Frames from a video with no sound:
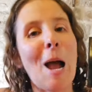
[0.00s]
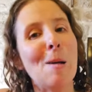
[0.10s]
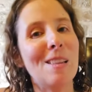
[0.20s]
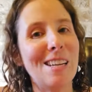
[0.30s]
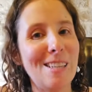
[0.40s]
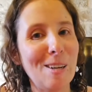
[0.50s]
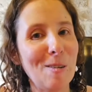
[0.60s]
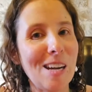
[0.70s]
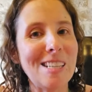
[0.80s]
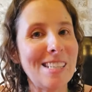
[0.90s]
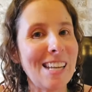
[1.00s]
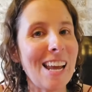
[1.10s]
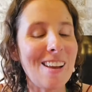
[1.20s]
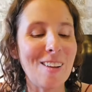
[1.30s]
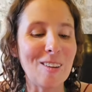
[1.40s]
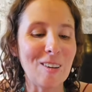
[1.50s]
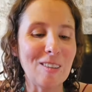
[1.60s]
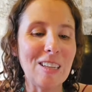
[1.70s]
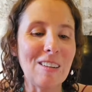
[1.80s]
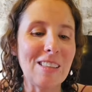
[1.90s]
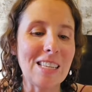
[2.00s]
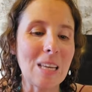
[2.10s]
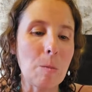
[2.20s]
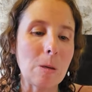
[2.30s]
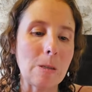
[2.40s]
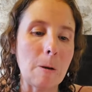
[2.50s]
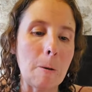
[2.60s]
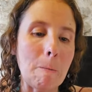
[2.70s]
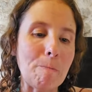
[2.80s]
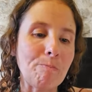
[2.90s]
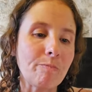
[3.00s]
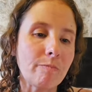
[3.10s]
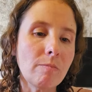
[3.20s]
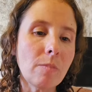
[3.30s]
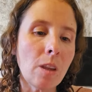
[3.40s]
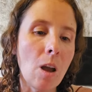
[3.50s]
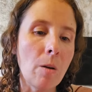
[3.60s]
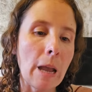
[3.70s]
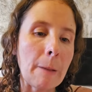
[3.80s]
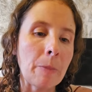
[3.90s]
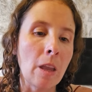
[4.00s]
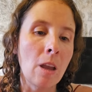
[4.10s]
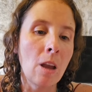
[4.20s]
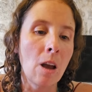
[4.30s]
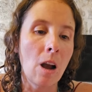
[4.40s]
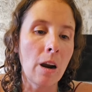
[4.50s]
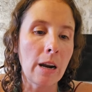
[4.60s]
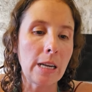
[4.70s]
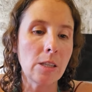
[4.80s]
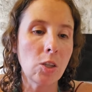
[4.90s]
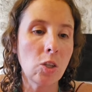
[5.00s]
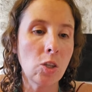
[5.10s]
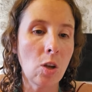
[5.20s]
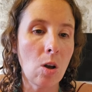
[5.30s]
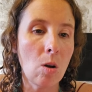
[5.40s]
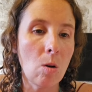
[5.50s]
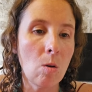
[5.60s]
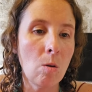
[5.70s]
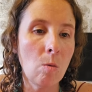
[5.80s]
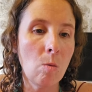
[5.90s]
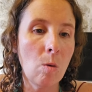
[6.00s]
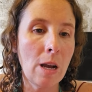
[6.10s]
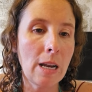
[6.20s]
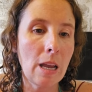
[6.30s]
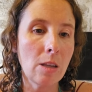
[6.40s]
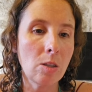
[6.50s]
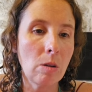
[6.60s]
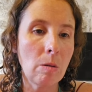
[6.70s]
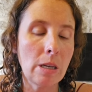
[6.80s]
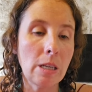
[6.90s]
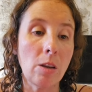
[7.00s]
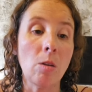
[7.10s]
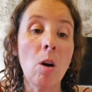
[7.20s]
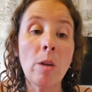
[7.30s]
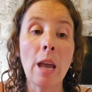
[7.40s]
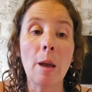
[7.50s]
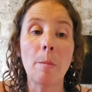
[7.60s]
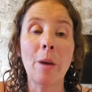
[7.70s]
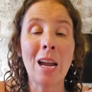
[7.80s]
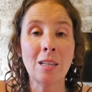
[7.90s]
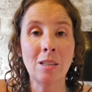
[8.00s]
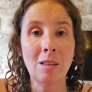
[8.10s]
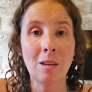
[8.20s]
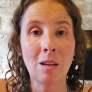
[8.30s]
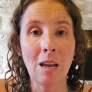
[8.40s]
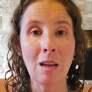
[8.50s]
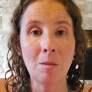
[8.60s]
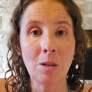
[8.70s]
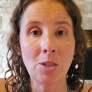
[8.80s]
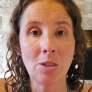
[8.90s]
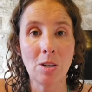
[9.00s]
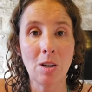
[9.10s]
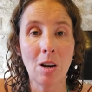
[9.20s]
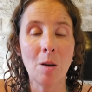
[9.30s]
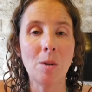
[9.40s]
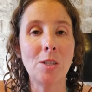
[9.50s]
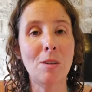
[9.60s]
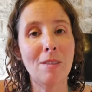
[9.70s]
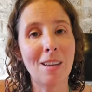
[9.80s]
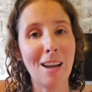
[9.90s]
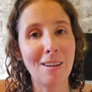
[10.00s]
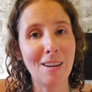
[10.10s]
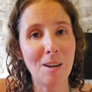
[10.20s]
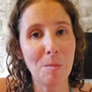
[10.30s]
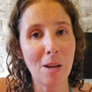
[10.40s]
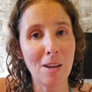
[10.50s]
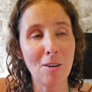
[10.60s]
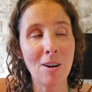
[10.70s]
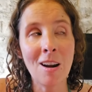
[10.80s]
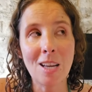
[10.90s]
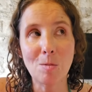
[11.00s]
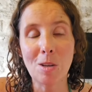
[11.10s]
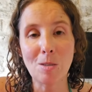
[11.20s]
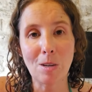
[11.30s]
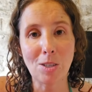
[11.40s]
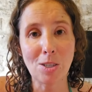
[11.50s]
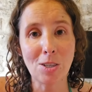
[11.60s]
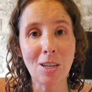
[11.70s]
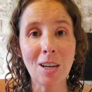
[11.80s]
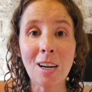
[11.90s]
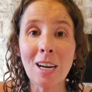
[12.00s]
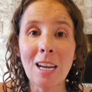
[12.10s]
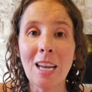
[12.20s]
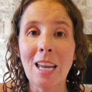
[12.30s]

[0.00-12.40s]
outlined in great detail earlier in this episode. Okay. All right. So what else do I want to tell you? Oh yeah, back to the how to register a car. We do have a guide on how to buy a car as well as register a car.